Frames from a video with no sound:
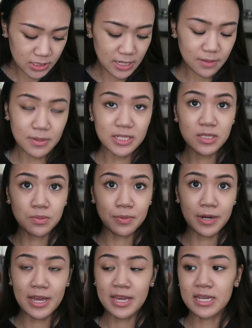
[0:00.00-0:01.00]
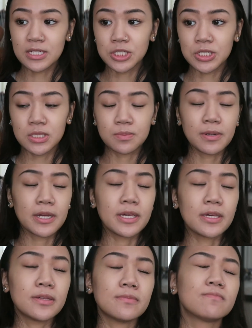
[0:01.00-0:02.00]
to take my spray and just
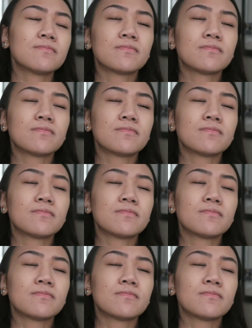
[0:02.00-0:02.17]
spray it